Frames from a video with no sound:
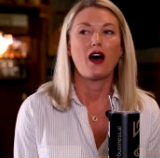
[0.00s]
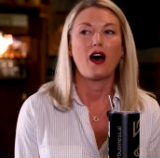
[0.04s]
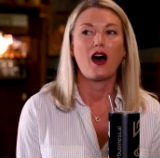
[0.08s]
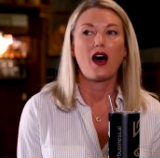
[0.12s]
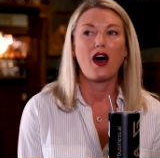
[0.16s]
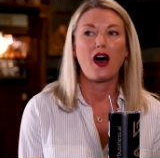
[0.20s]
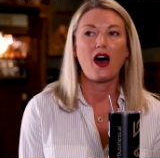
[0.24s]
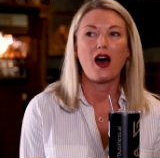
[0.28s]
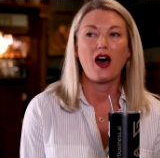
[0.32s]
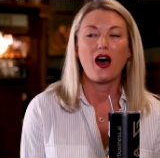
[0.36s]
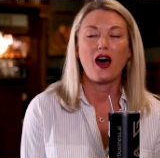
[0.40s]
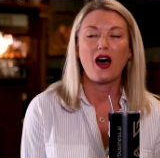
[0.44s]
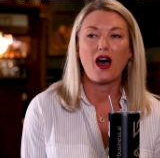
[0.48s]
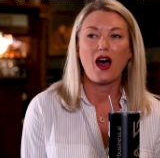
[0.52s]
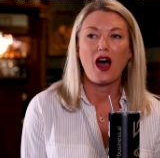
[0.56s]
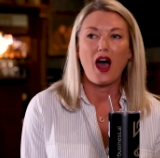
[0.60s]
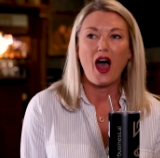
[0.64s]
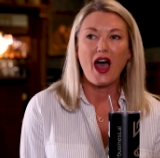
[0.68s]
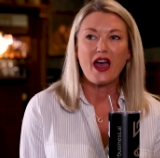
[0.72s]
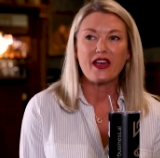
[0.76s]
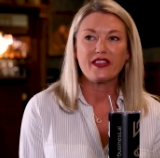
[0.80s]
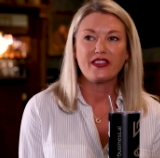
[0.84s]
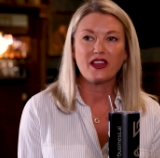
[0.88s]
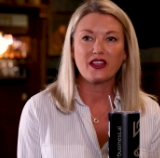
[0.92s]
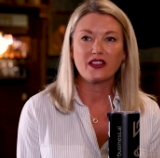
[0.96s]

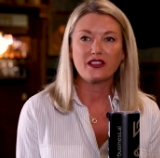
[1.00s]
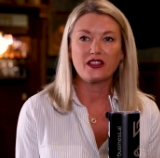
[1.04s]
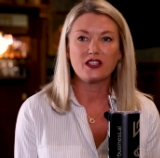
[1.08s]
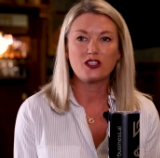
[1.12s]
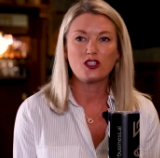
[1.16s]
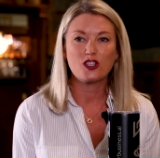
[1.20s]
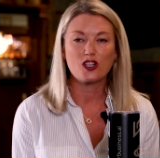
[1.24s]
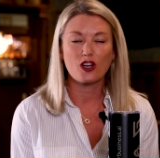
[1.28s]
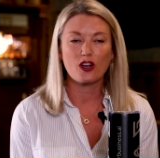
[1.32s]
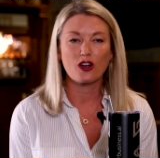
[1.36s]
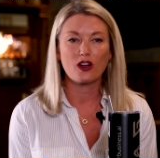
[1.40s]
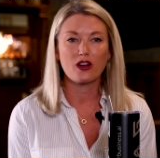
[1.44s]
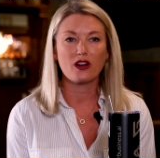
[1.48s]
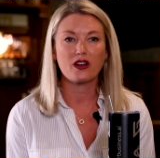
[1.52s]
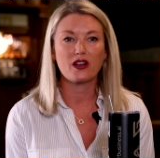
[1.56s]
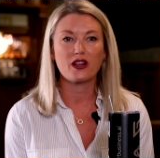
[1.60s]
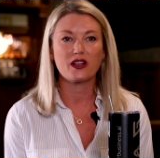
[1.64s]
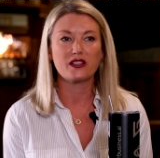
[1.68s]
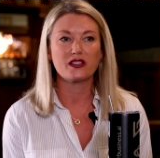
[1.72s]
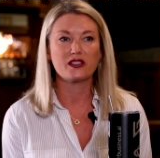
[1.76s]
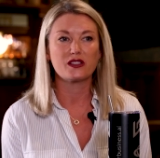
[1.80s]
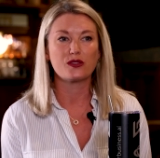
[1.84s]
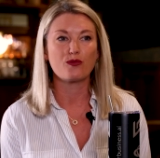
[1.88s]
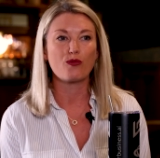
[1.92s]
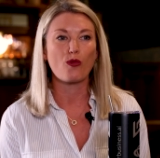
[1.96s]
I think this year
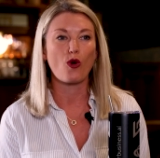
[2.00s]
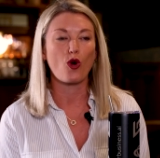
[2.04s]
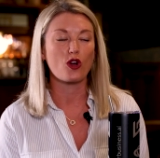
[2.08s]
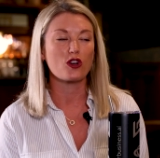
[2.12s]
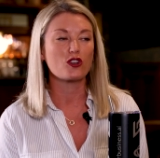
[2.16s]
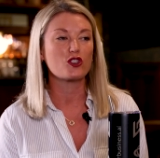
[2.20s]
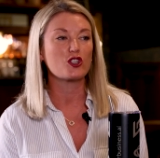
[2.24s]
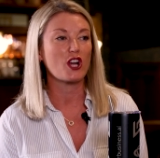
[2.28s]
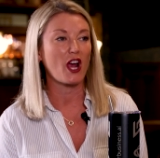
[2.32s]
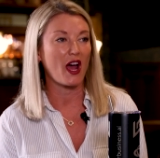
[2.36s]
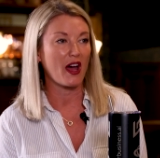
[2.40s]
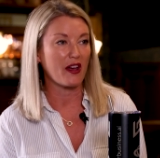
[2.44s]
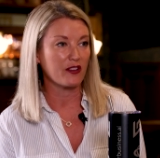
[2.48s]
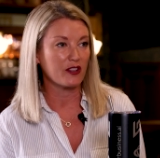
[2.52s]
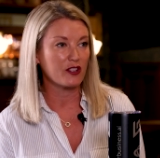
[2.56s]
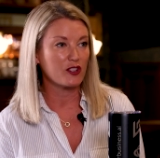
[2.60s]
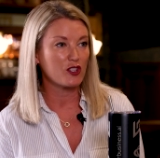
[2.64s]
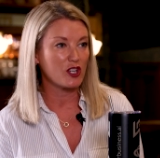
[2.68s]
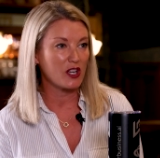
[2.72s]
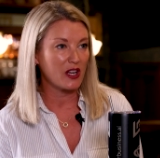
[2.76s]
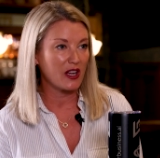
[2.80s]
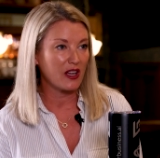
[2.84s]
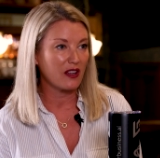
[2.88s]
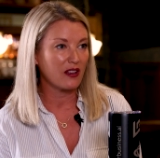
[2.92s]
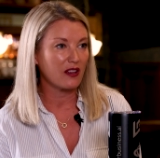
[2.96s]
is more
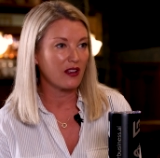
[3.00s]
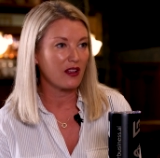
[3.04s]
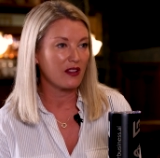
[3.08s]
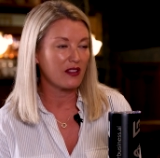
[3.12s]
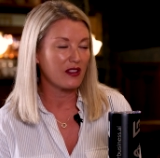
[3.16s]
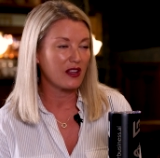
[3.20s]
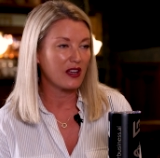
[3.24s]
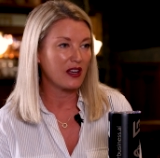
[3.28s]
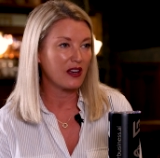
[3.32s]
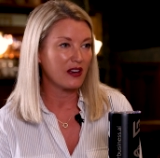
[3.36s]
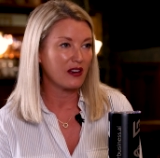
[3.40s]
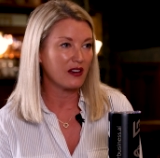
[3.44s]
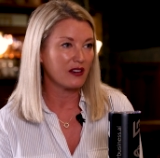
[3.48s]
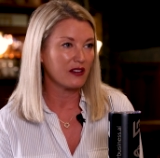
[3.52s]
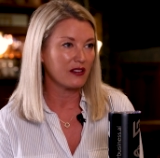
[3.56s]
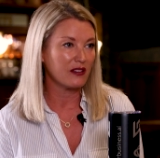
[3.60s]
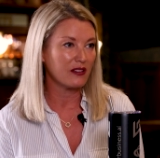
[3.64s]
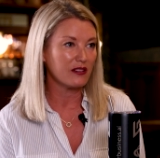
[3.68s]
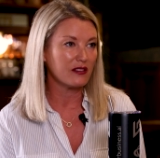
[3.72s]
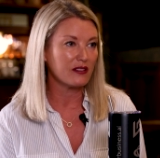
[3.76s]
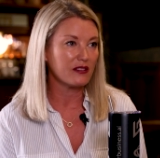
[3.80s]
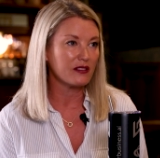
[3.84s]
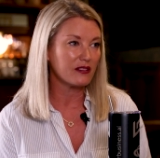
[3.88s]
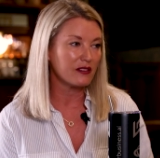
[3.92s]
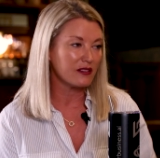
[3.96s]
challenging
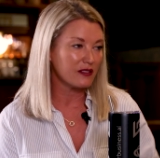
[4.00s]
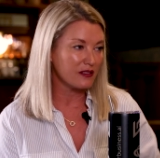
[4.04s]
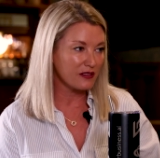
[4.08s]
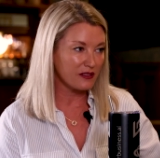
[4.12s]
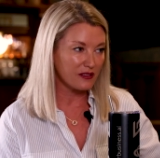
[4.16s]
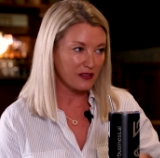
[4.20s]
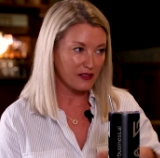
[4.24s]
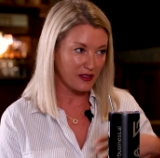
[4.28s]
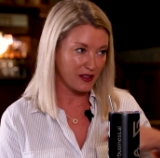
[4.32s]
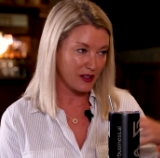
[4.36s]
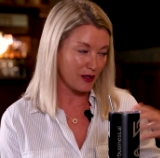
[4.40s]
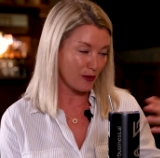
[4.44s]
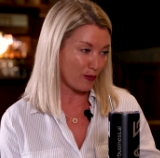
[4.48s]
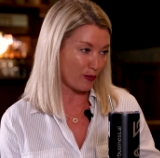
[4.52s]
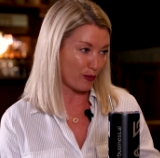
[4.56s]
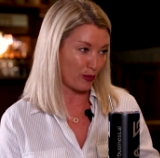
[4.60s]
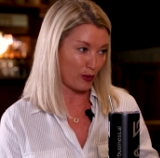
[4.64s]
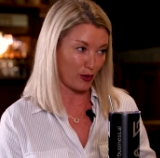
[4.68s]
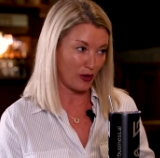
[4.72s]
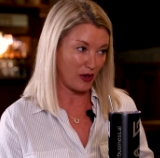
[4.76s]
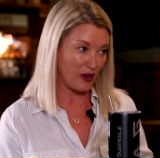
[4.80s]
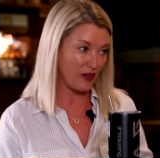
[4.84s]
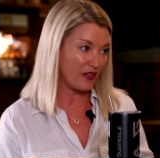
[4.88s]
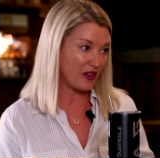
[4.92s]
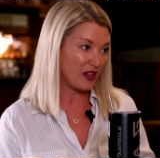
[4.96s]
than the
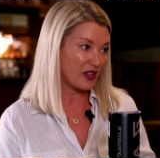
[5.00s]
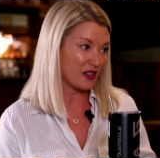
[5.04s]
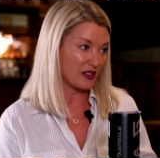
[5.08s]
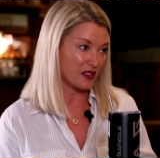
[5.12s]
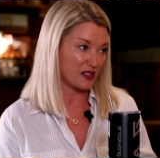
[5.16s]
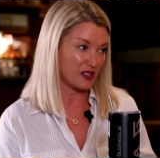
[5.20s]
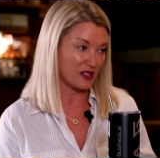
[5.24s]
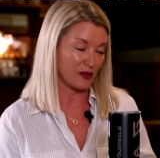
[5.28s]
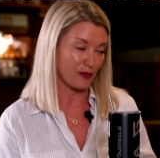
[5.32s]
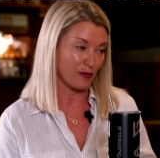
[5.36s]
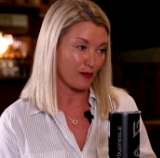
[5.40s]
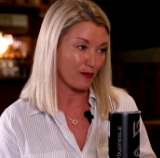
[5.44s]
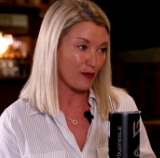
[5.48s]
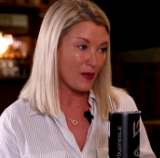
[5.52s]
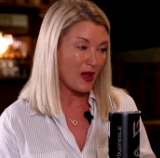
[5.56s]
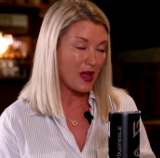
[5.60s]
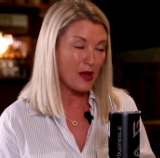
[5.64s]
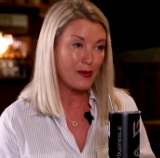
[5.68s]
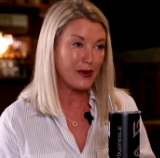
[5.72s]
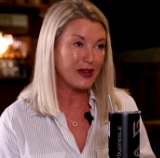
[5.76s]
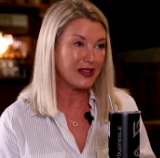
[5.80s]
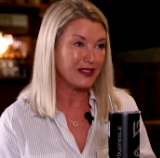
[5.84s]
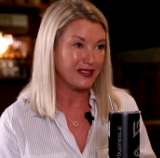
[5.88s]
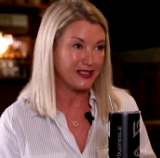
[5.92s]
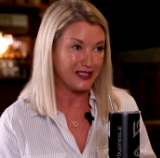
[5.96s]
previous
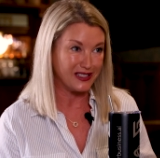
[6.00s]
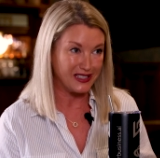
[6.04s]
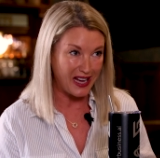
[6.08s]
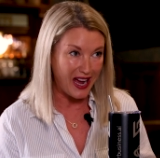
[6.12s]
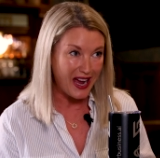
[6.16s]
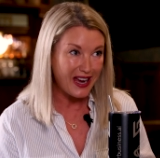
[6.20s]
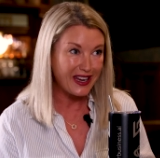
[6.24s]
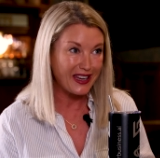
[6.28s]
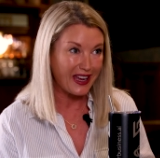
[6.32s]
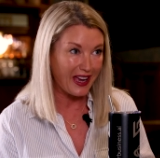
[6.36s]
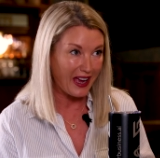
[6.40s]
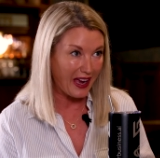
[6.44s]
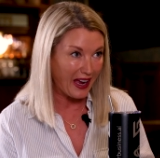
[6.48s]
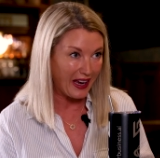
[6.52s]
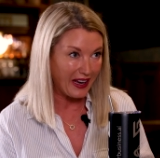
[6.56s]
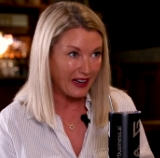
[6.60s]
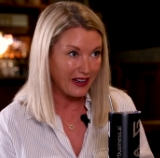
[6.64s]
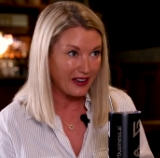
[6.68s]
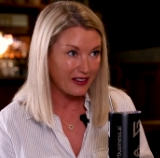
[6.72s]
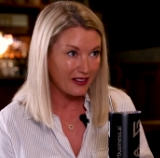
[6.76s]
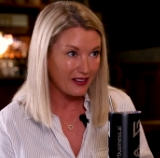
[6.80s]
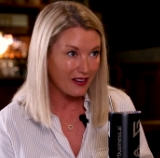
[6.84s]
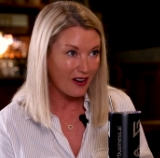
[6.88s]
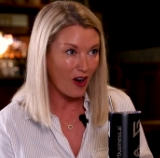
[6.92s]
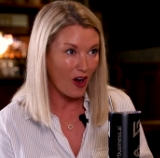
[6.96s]
maybe
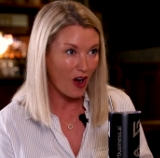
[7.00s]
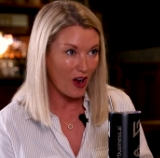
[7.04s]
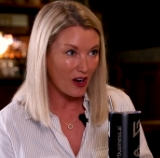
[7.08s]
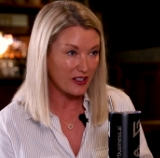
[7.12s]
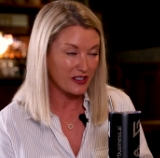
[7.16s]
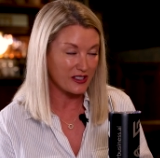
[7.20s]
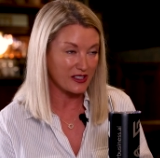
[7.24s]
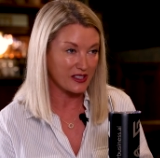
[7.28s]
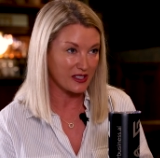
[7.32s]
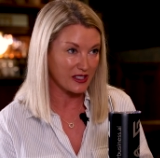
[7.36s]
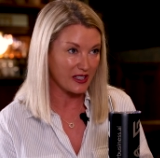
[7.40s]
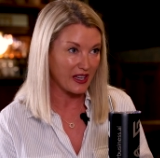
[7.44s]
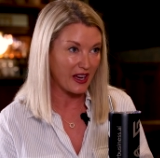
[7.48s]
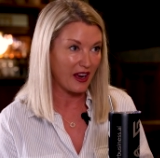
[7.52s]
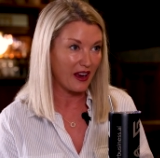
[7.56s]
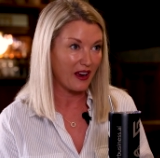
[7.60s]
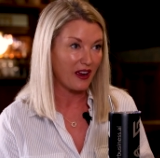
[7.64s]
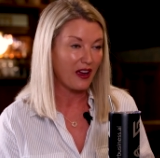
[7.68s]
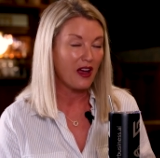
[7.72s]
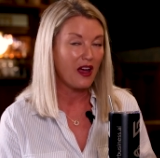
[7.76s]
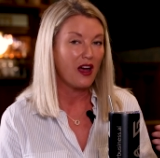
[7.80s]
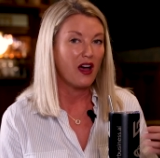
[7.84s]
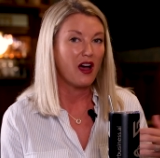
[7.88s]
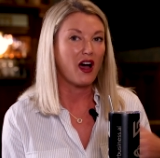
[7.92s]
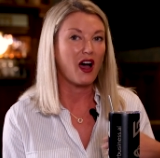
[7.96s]
decade,
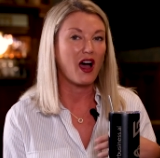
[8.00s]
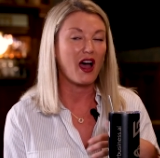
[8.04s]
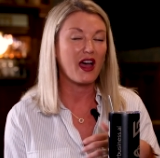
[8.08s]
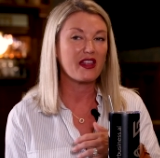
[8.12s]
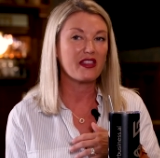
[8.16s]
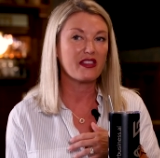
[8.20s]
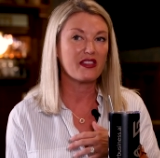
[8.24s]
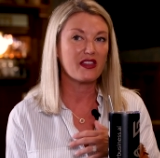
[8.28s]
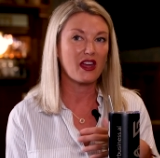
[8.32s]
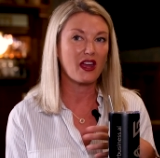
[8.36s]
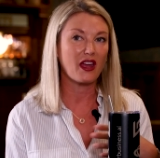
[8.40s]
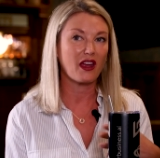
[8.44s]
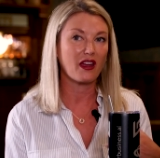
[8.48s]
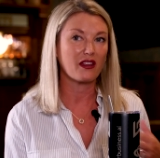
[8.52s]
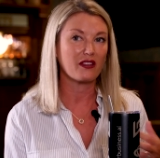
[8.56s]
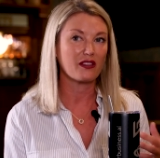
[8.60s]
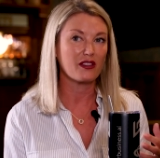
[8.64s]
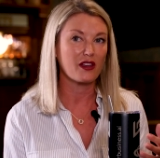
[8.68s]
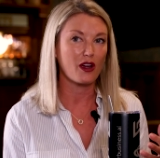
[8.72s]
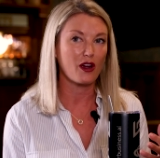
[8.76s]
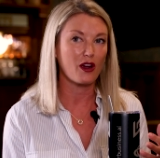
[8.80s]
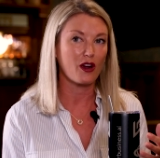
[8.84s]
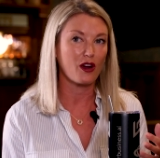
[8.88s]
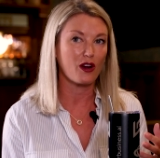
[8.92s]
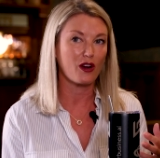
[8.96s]
honestly. I think
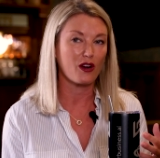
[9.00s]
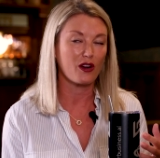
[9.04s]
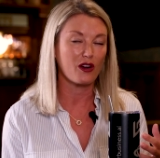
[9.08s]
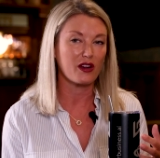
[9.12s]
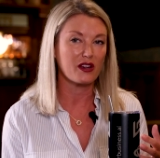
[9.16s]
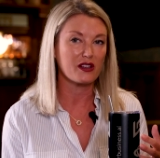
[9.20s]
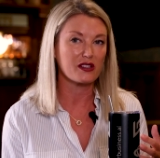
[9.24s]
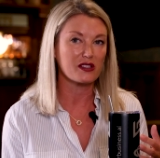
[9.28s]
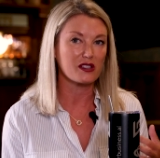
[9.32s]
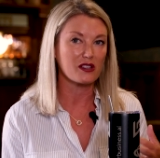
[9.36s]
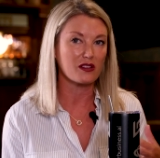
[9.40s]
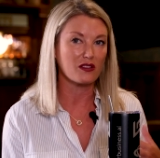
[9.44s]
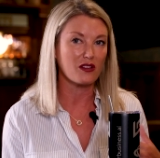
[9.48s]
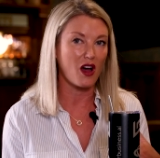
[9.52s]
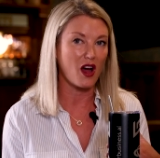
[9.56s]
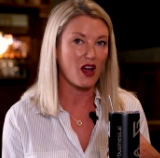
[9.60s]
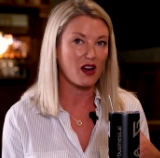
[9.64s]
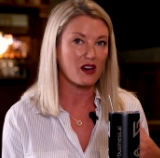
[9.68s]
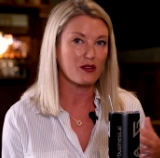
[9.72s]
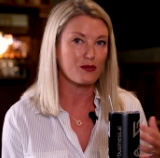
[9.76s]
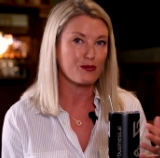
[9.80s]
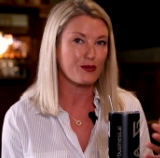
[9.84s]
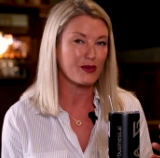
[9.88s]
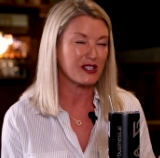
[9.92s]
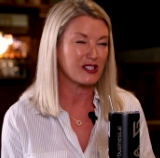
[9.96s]
there is a
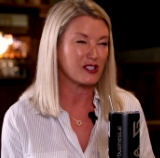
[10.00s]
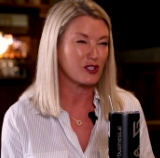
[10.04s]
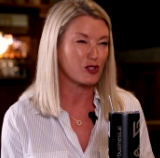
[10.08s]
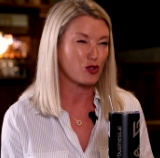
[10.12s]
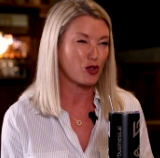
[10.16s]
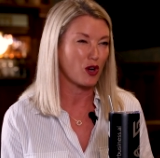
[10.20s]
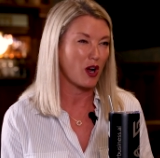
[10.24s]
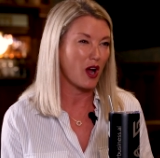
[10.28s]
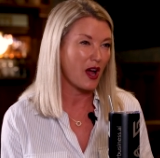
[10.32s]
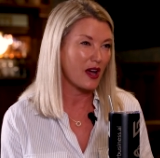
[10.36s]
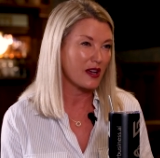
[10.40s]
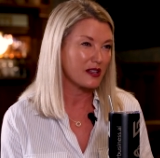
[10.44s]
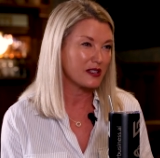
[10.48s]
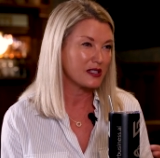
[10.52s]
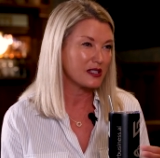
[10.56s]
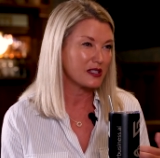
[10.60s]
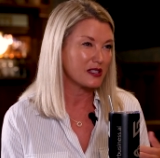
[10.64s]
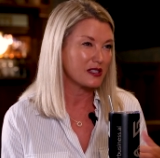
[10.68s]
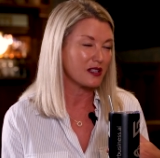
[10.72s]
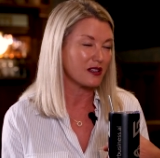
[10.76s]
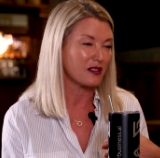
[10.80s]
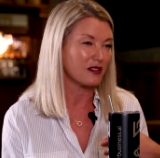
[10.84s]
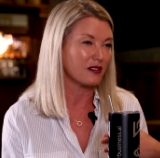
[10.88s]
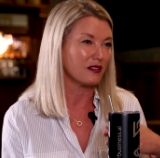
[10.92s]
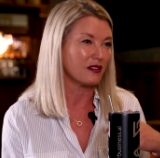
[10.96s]
lot of
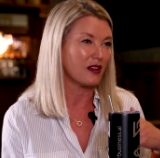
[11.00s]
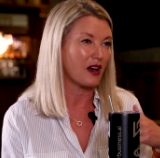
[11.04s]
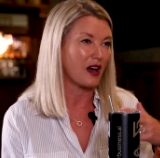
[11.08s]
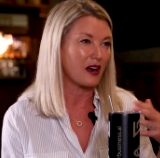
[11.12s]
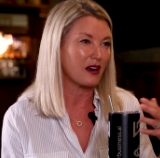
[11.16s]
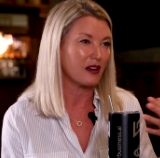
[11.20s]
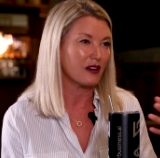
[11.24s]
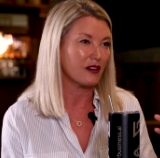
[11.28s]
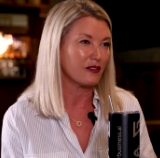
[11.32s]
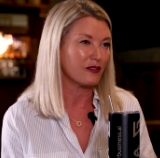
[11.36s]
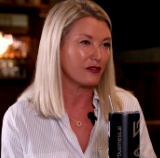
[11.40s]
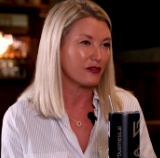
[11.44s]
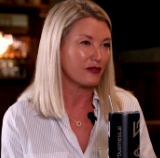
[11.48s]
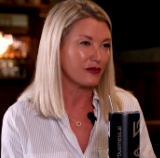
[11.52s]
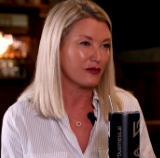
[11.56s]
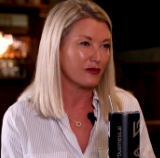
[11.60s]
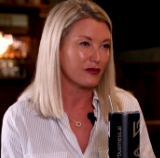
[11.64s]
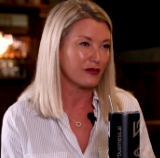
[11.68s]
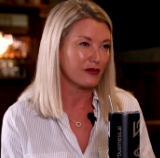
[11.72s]
mistrust and a lot of